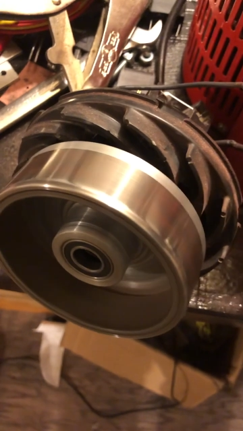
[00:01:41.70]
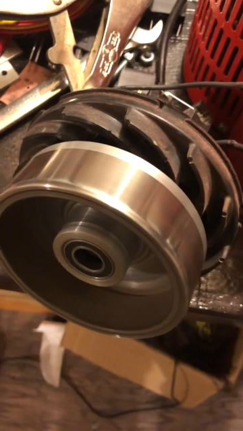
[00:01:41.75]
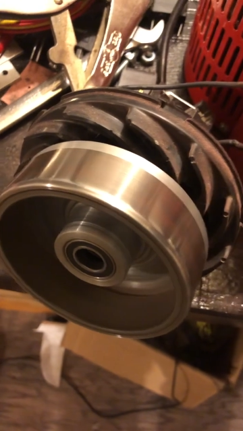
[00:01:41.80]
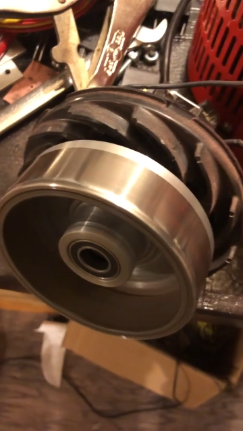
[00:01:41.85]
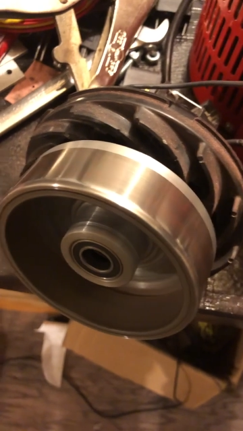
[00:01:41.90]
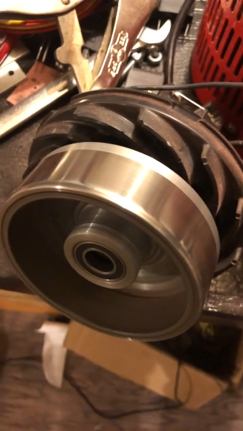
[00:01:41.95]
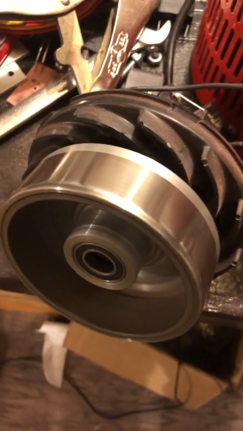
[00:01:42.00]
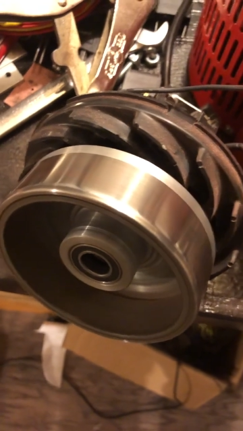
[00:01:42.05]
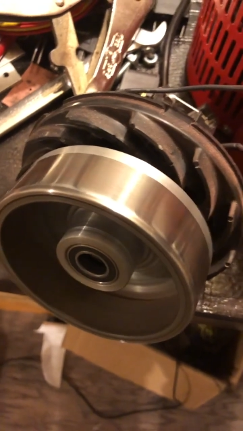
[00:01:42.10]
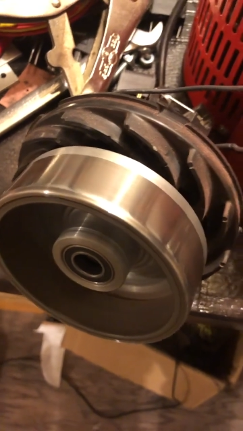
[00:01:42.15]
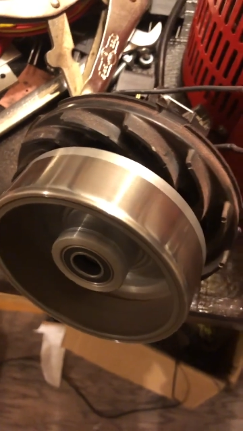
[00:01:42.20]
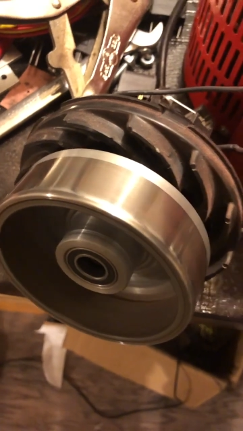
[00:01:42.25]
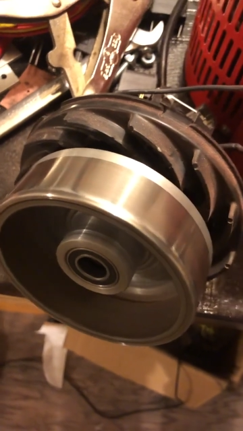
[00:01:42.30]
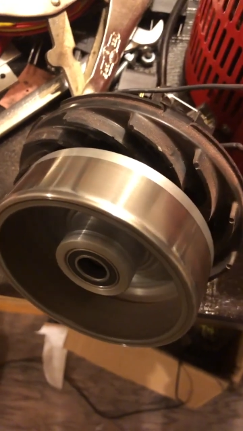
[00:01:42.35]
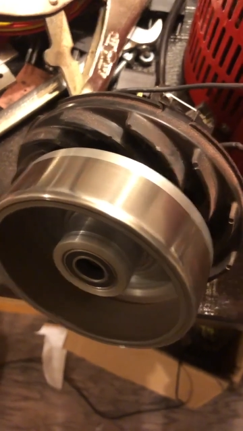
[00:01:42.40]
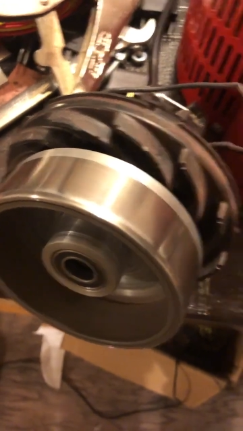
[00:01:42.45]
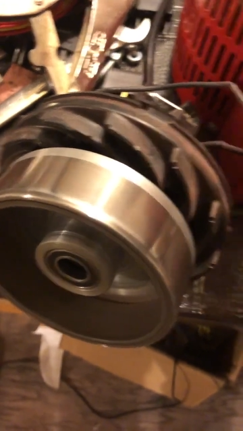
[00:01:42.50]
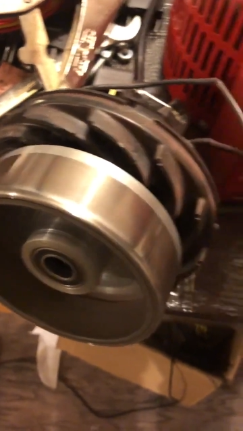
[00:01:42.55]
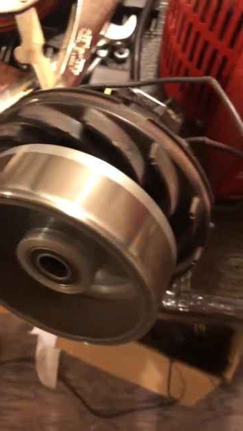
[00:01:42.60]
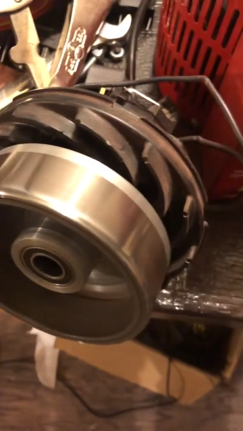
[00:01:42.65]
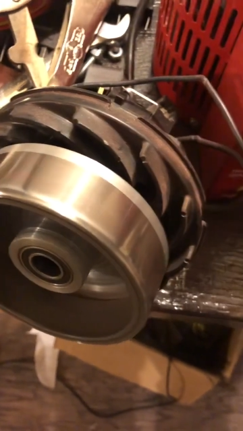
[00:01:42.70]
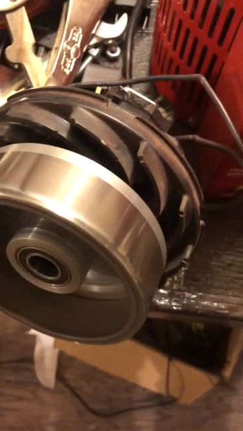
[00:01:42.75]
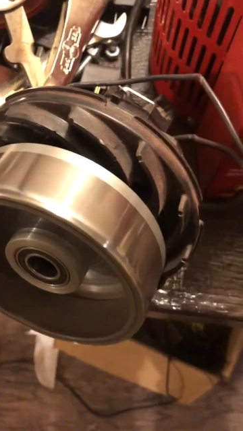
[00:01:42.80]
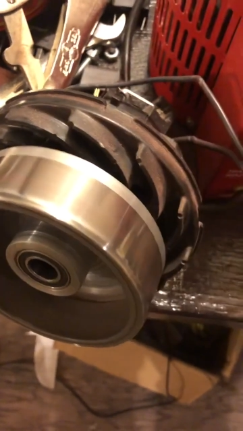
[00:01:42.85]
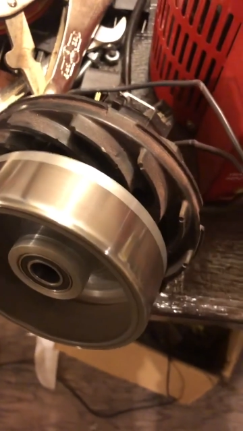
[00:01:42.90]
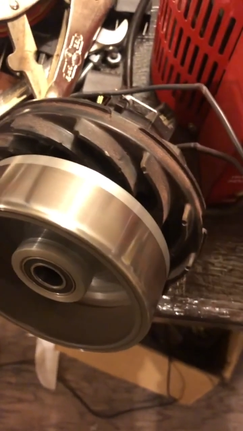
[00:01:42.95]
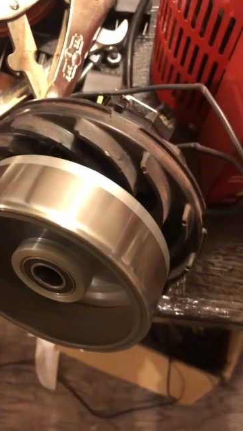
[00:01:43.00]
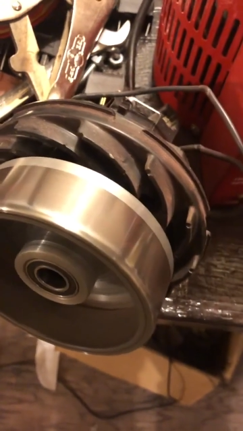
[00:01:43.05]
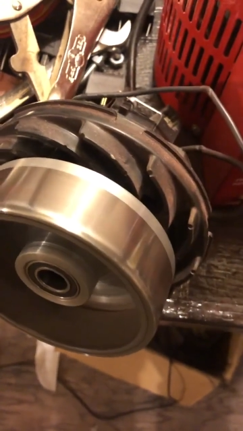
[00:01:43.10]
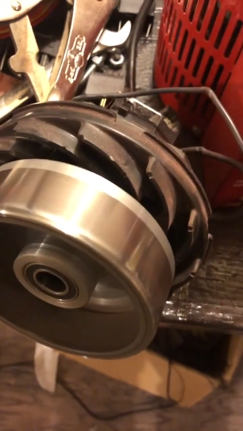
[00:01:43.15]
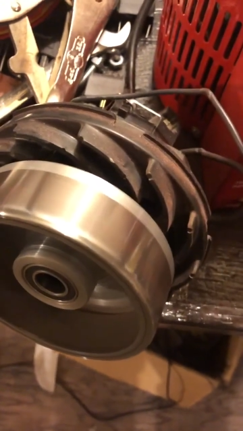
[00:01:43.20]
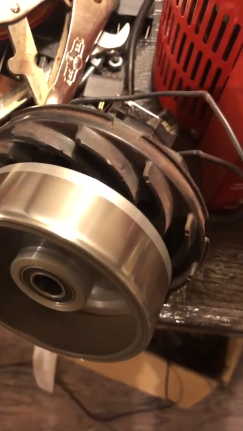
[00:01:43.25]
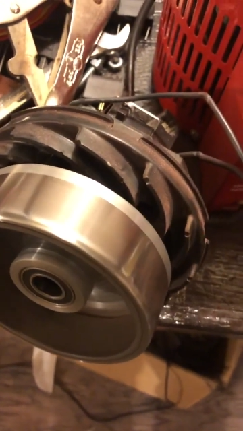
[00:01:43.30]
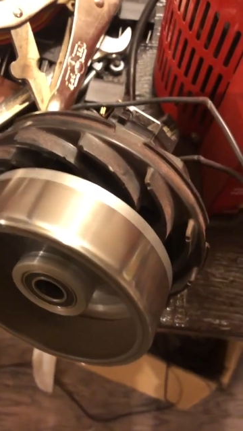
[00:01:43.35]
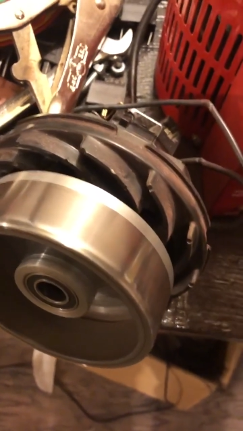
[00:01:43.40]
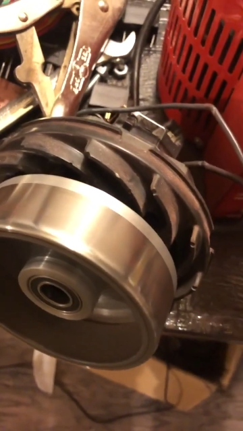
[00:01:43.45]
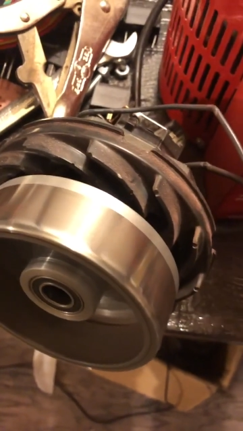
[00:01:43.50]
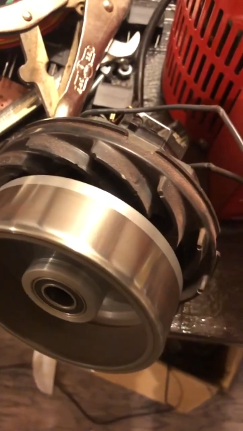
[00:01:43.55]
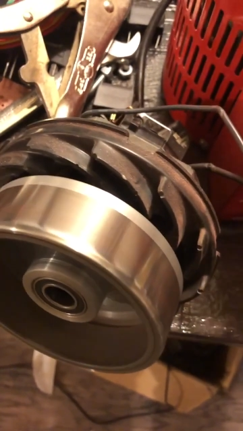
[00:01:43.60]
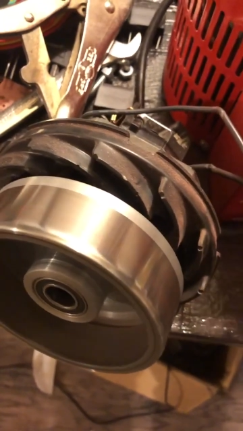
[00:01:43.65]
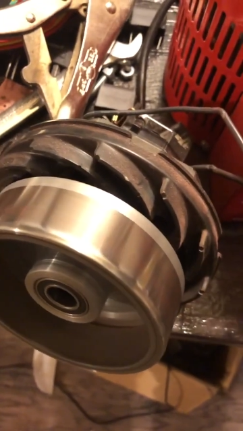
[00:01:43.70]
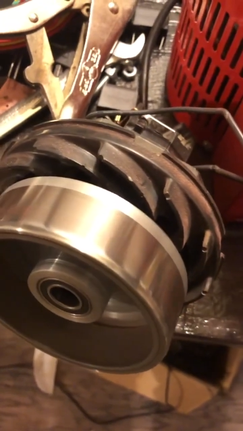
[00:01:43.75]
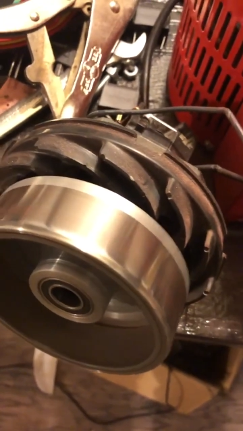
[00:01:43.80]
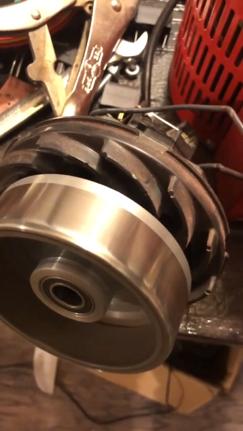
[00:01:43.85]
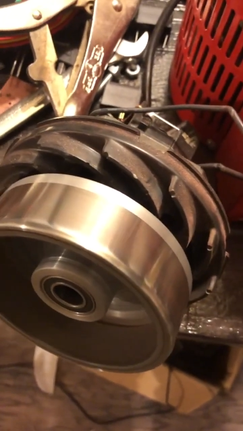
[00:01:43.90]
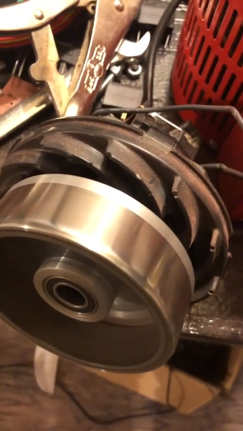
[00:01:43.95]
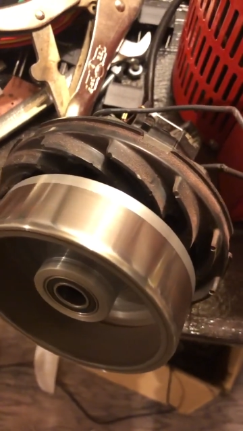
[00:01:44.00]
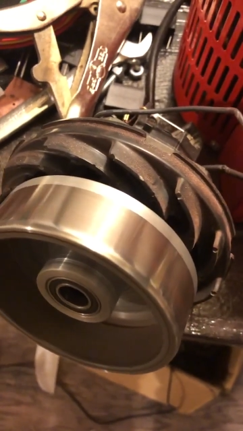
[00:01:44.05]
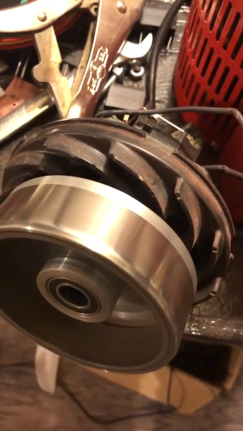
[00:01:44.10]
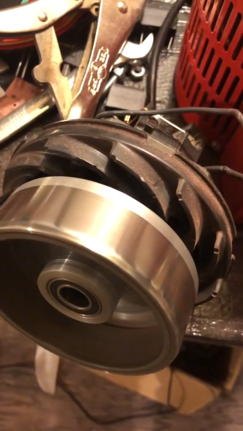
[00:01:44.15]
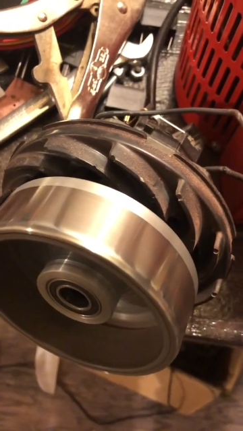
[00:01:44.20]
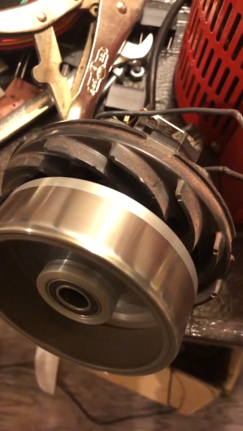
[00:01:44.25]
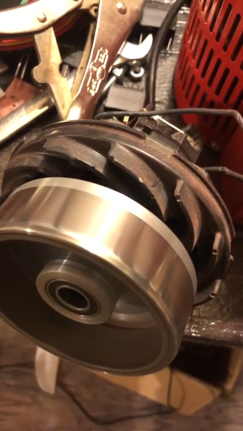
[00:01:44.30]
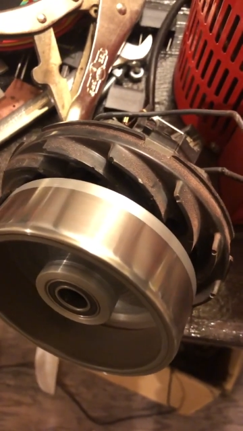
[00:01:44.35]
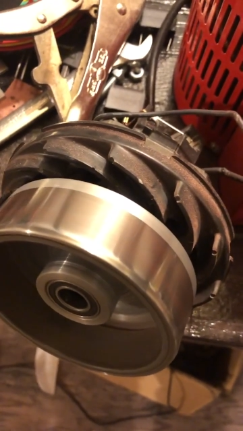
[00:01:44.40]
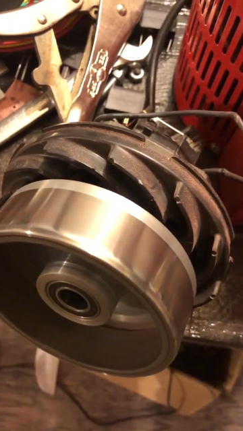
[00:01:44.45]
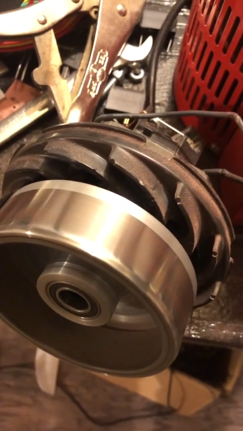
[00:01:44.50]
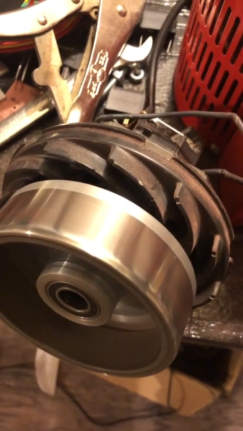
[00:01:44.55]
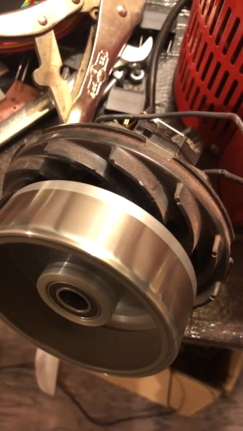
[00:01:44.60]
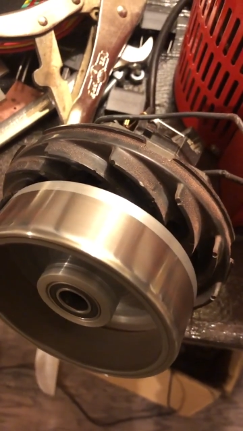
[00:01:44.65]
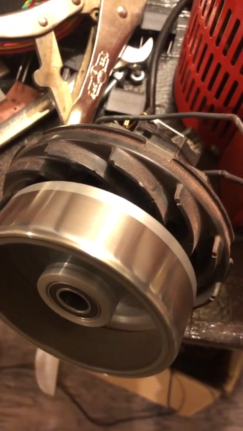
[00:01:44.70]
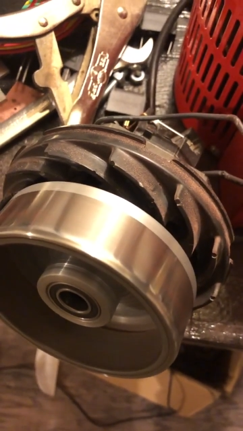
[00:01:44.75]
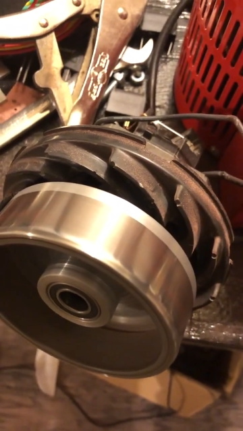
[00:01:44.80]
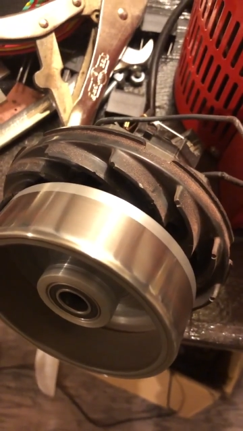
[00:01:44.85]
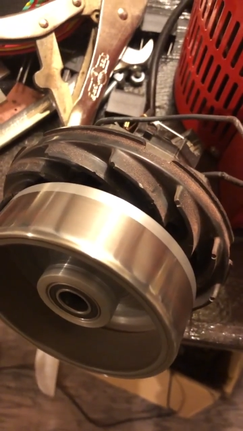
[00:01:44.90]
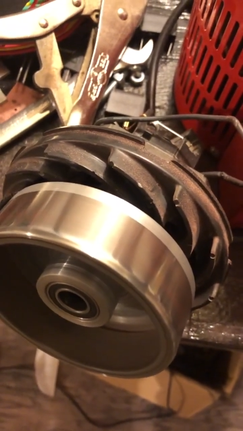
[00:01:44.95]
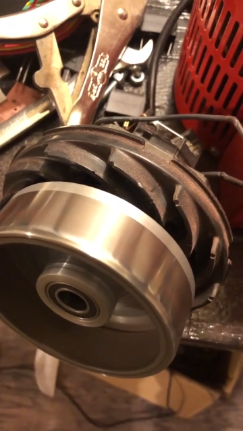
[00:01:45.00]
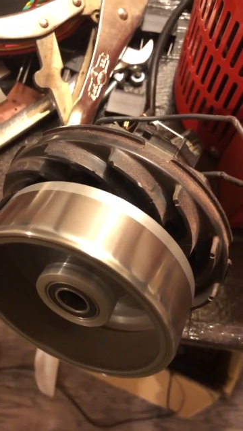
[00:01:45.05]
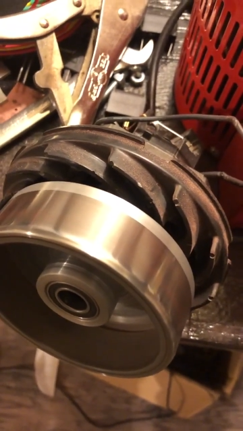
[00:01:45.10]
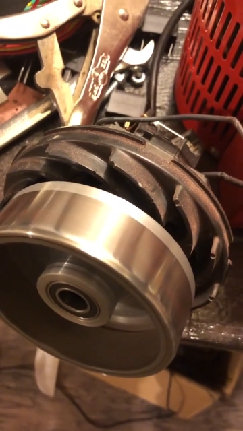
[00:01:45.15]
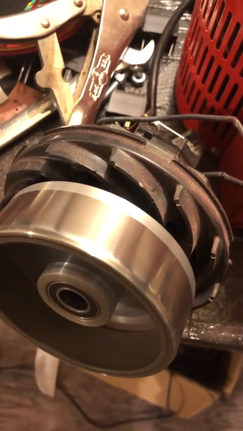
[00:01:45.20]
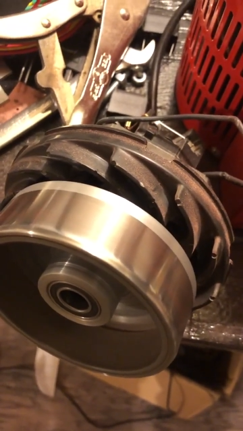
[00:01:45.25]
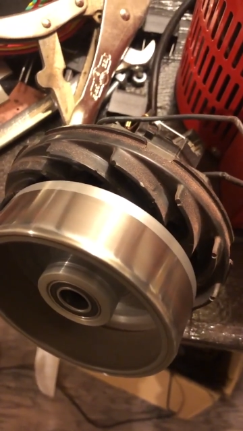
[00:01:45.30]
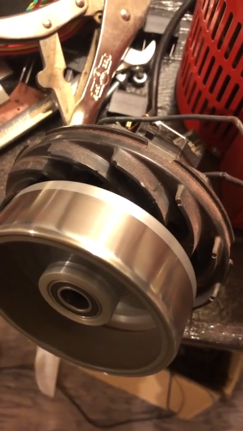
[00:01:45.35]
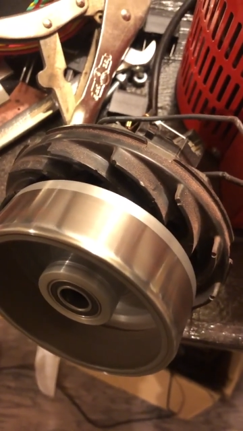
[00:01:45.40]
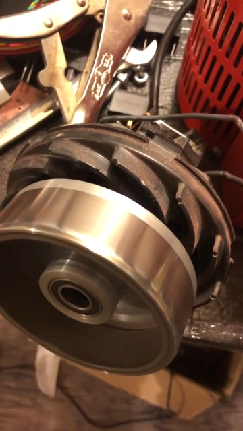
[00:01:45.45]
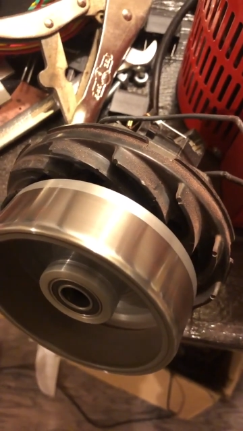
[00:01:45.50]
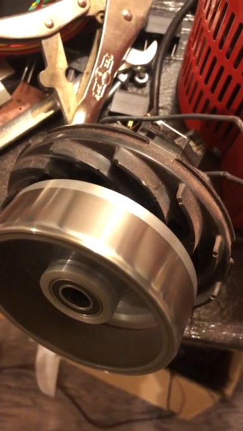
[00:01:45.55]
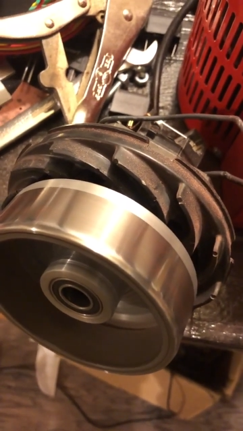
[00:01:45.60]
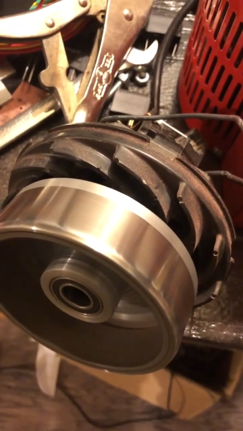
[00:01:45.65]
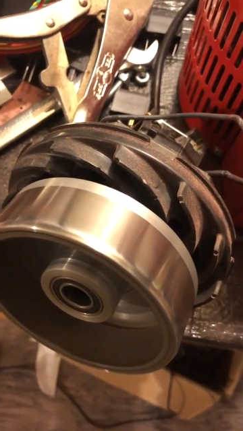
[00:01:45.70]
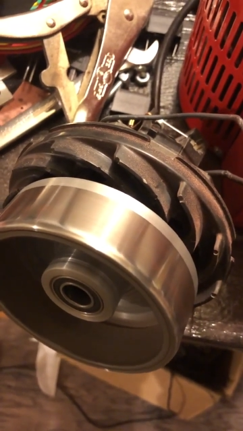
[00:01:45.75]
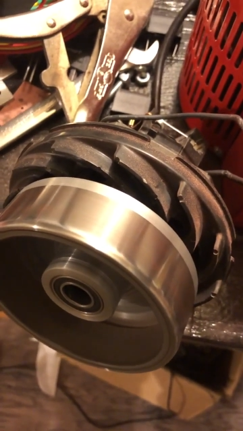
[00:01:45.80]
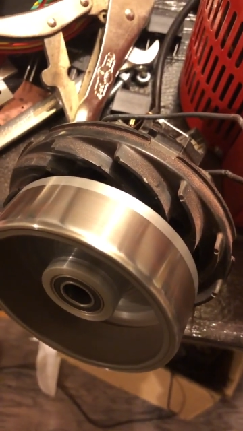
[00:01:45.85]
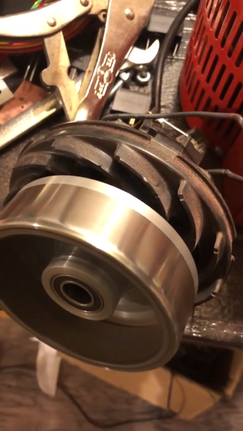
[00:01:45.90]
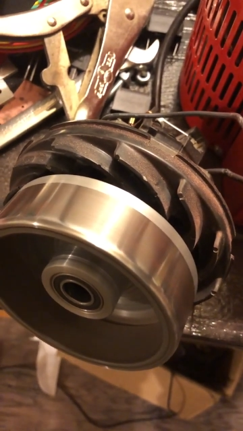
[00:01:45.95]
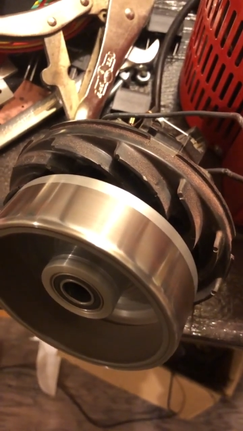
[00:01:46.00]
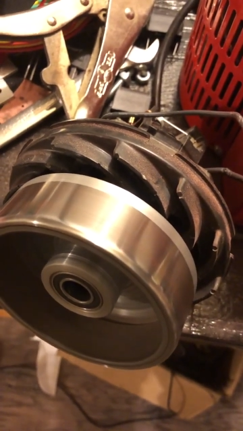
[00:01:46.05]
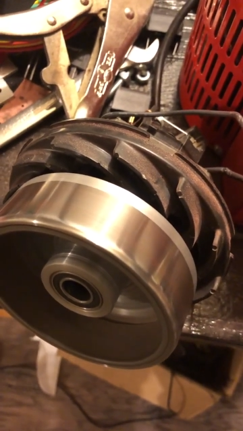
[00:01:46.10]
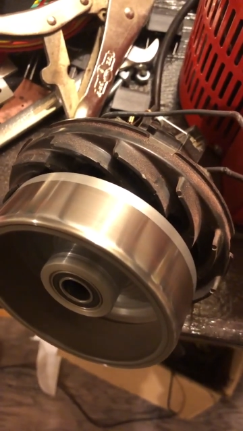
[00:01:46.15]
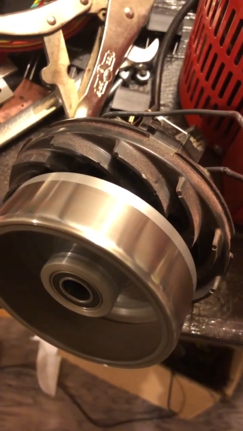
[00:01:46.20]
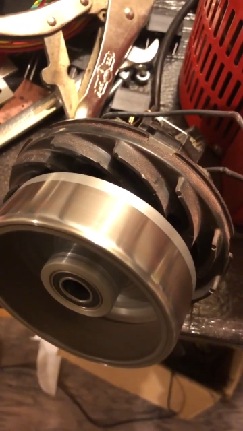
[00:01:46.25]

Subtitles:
Nobody's mouth can be seen.